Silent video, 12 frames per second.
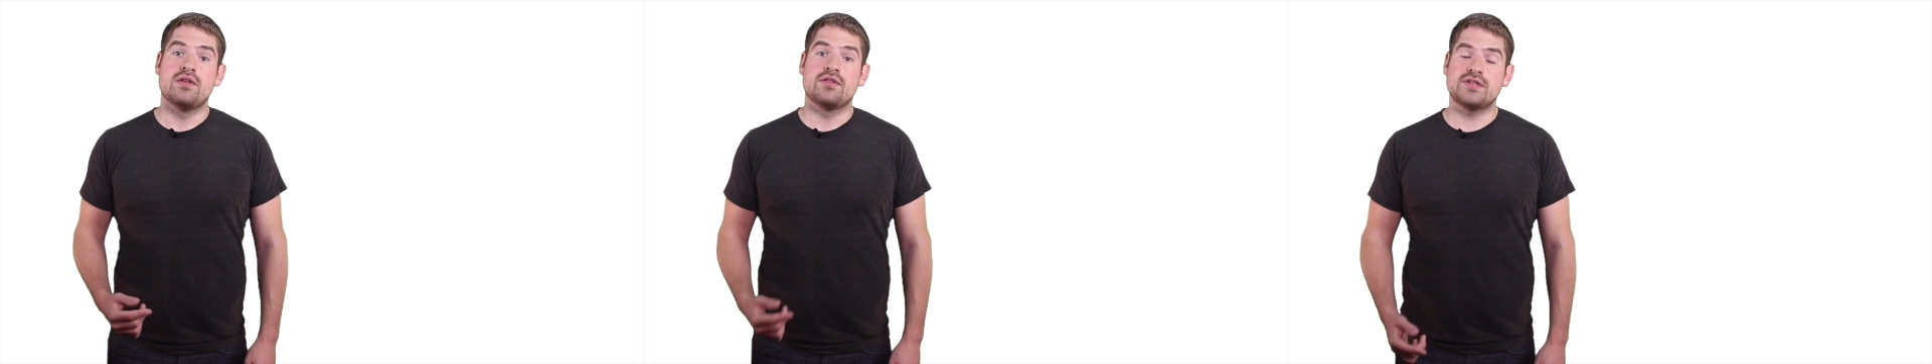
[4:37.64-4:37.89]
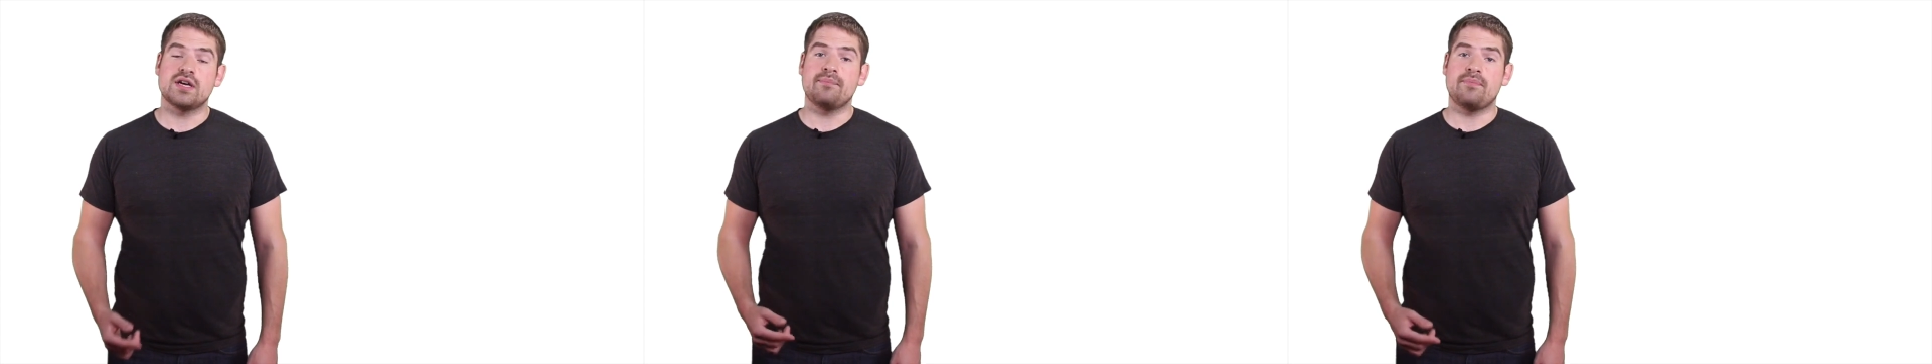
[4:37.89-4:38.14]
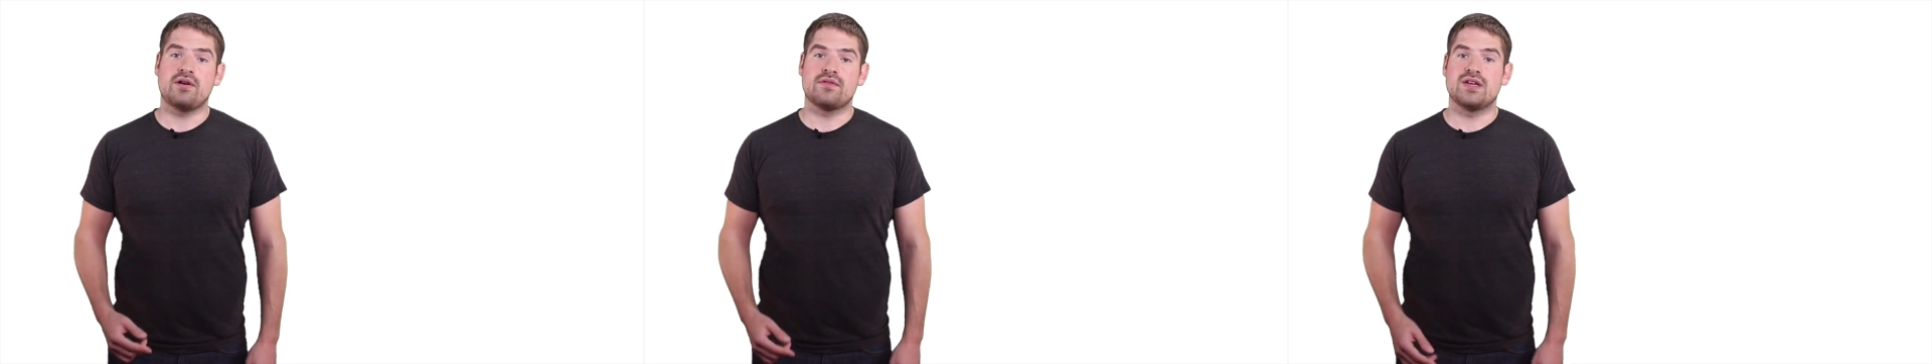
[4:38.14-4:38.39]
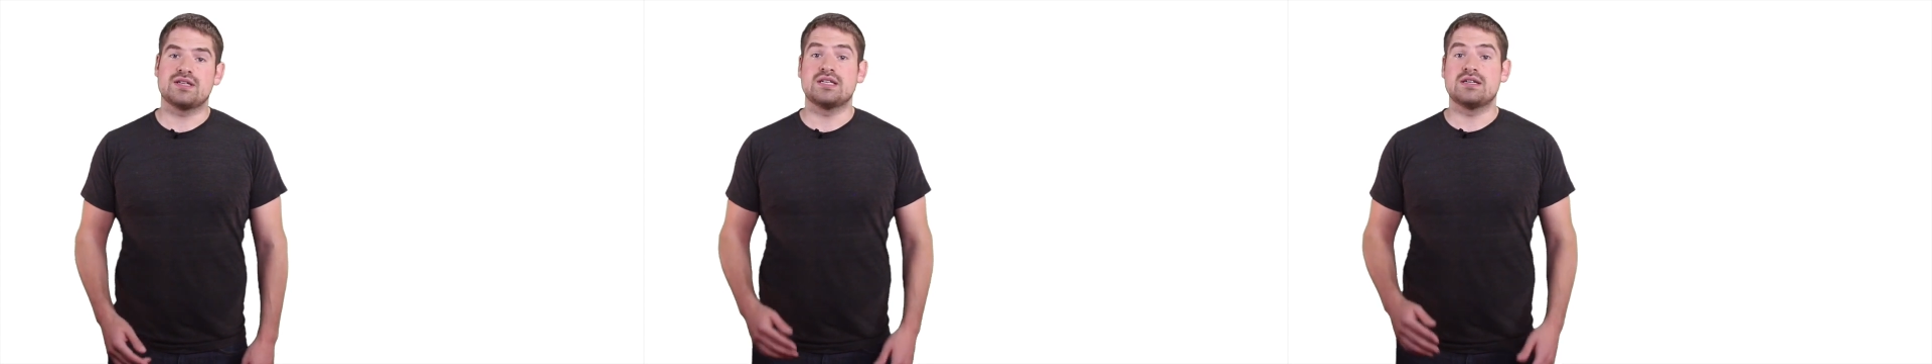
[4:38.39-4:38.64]
The second part
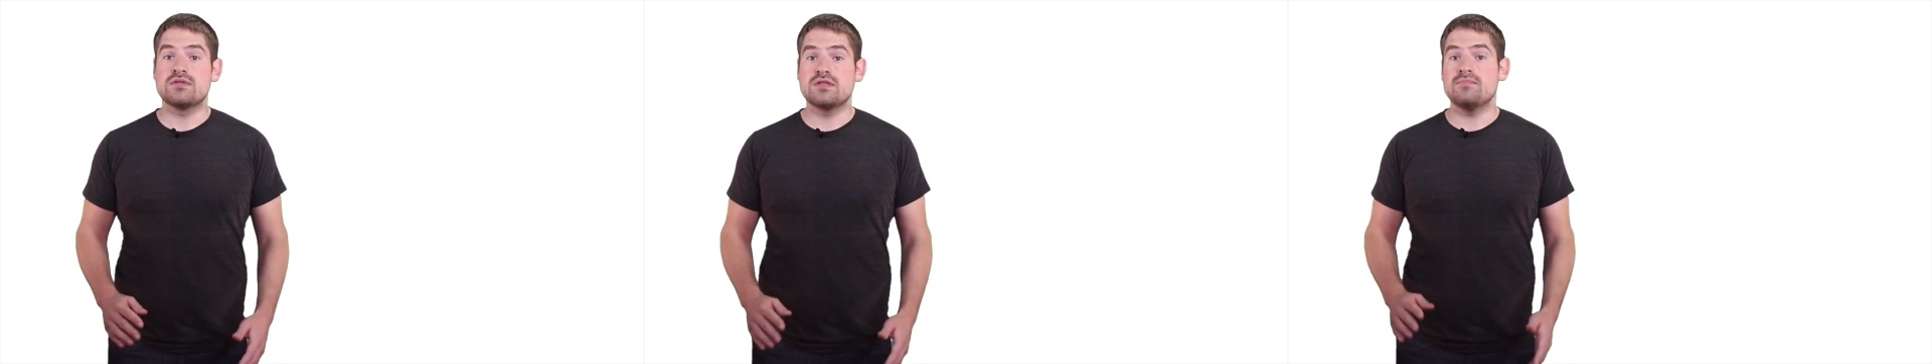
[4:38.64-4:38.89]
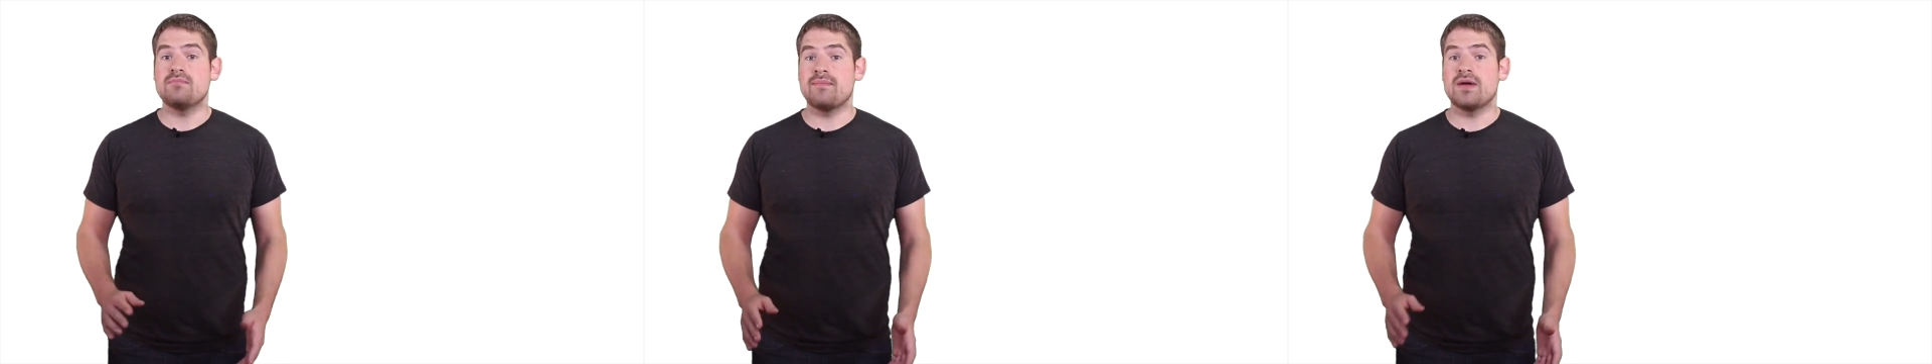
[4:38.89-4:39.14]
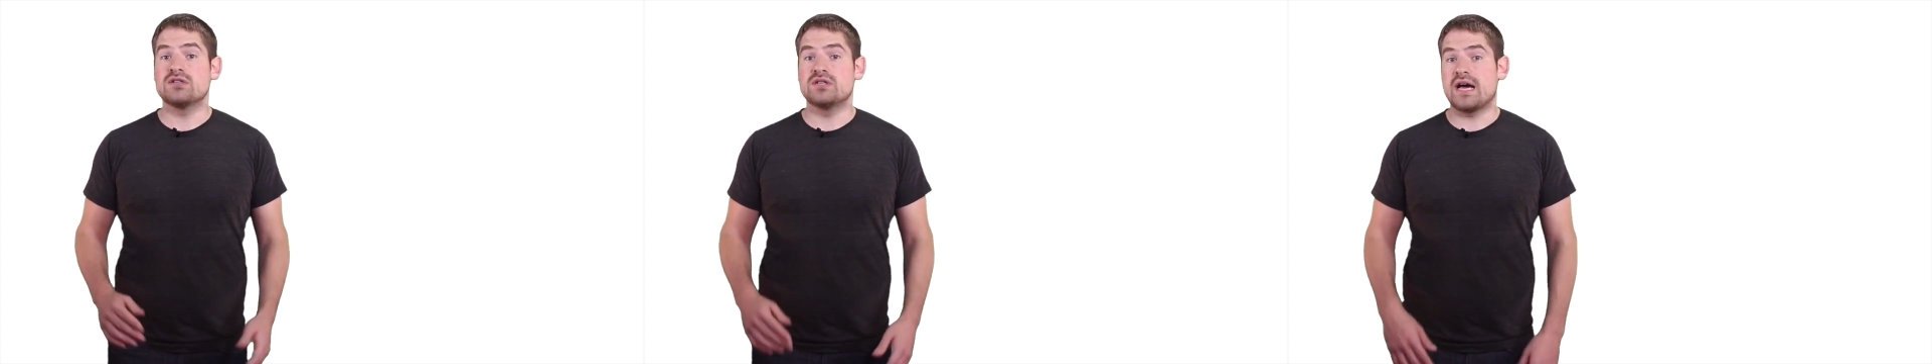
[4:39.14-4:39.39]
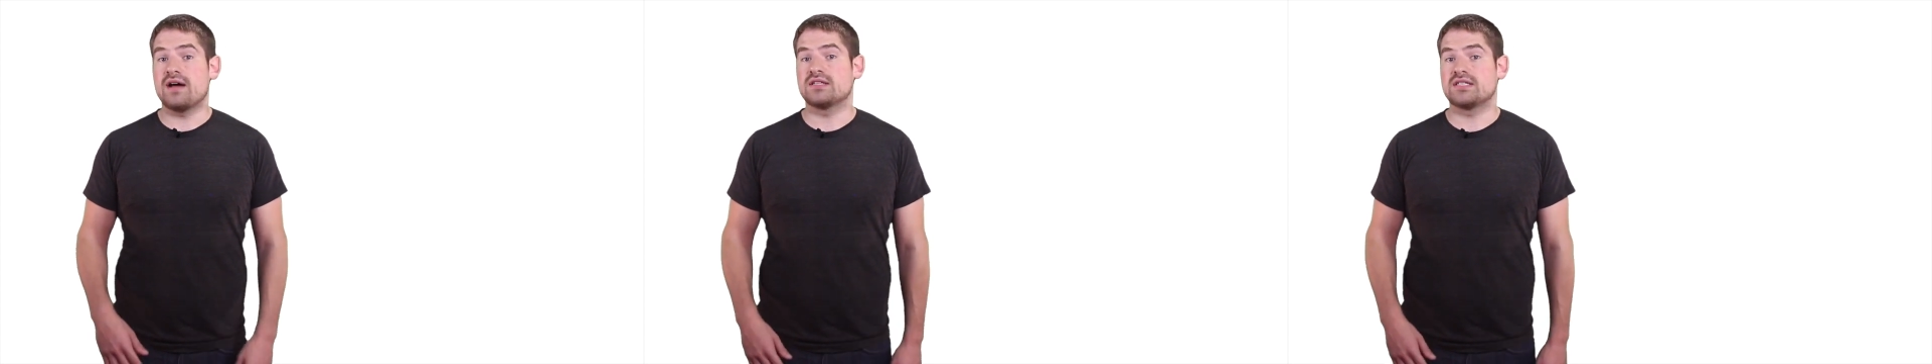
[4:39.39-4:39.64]
of this, and my major
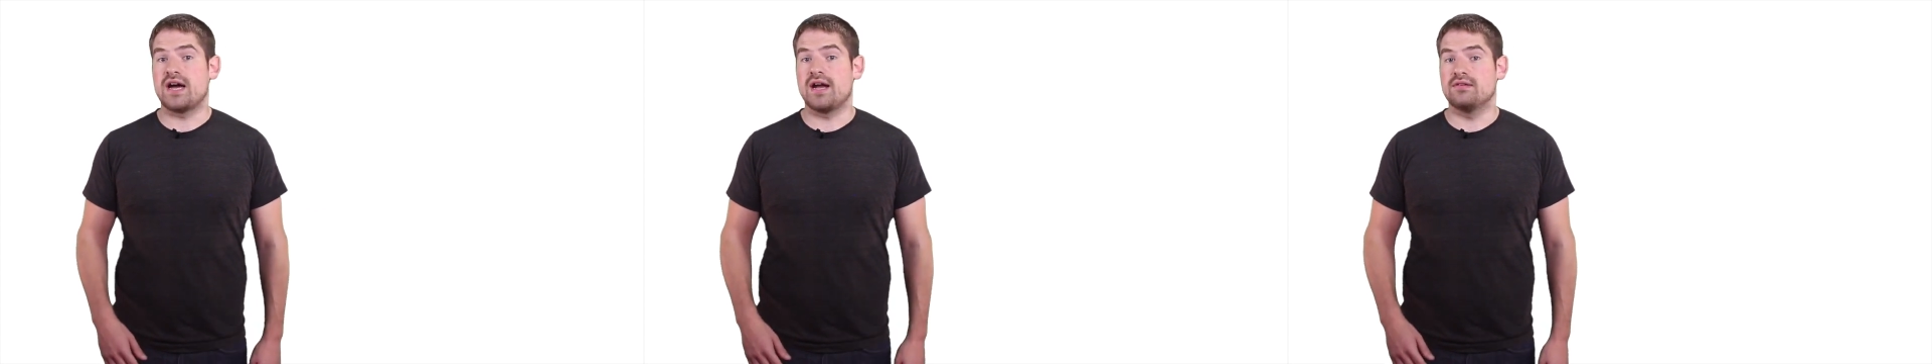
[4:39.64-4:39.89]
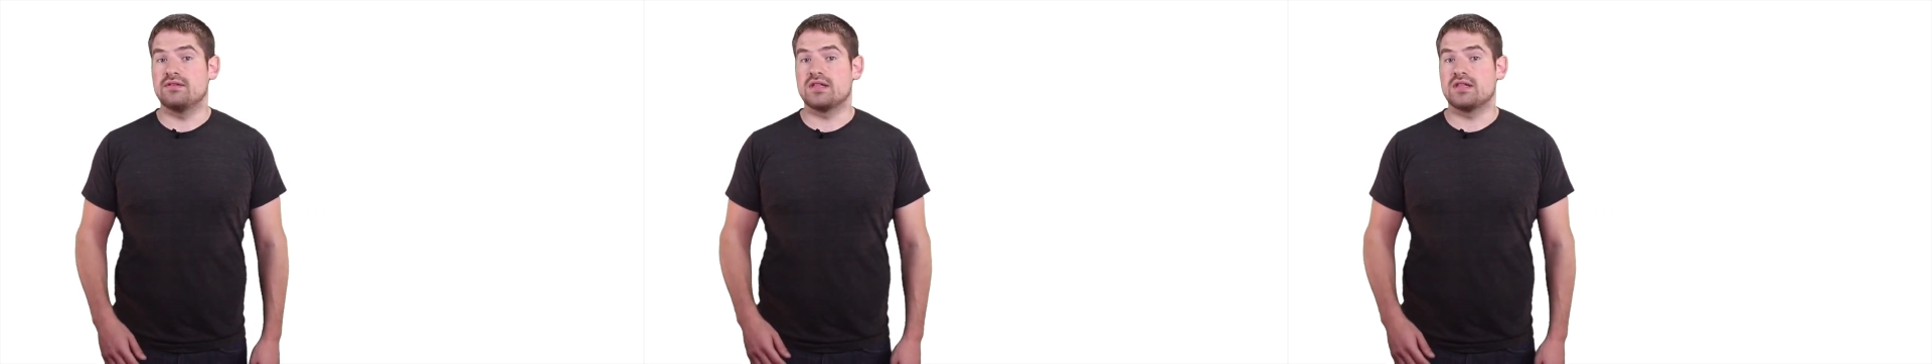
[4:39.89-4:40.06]
downside